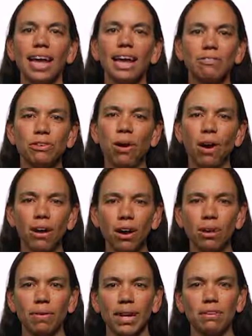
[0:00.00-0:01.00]
If you aren't
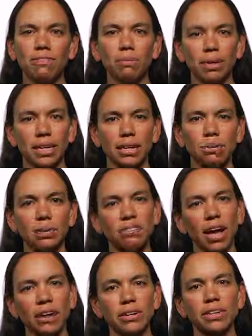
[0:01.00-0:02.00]
already familiar with
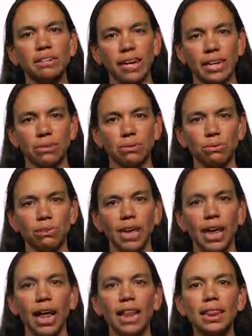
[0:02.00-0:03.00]
Docker containers,
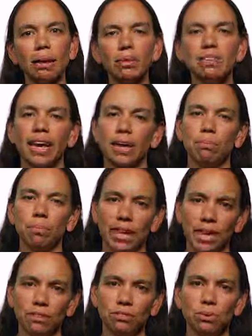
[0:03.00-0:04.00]
let me take a
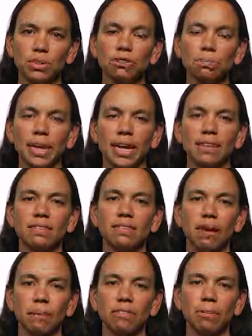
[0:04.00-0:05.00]
minute to explain
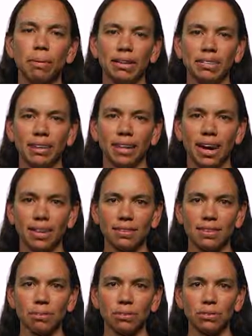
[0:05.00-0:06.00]
some of the basic
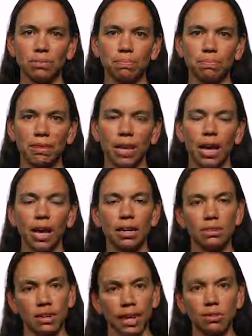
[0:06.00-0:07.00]
concepts.
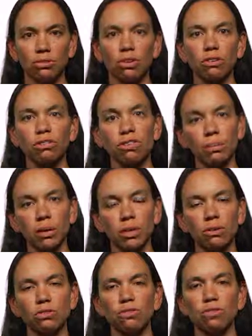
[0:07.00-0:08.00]
Containers are
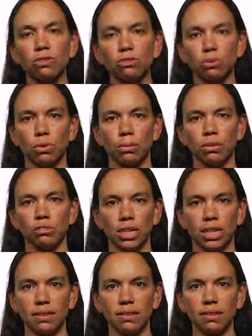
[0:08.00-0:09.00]
similar to virtual
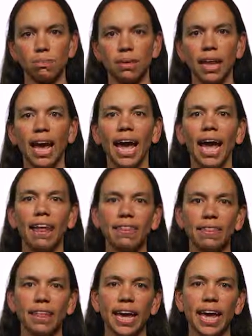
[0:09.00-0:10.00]
machines in
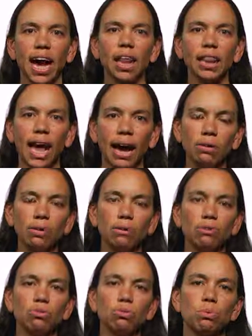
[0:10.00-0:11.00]
that they allow
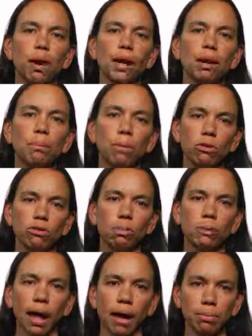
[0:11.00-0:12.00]
you to run
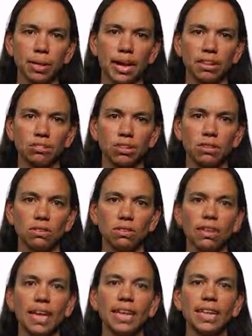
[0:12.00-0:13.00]
multiple
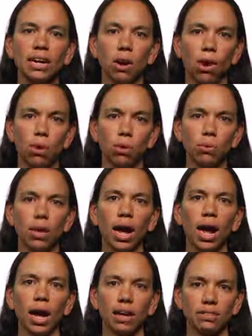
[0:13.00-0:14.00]
applications in their own
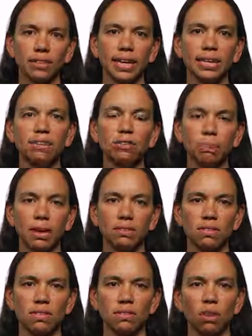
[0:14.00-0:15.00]
isolated
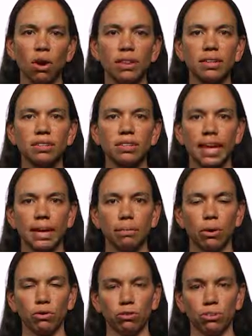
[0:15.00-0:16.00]
spaces on the same
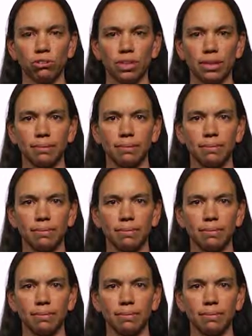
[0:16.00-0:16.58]
host machine.